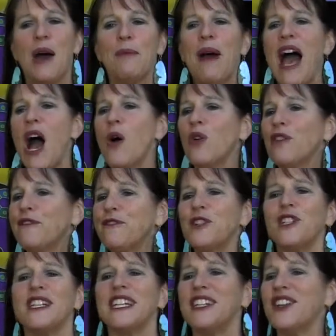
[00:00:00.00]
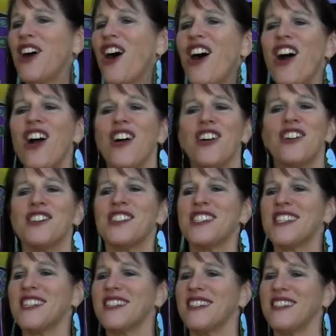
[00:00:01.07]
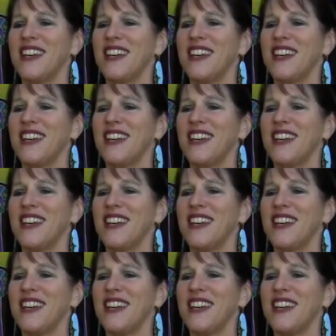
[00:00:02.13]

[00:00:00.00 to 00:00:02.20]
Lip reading: powerful in heart,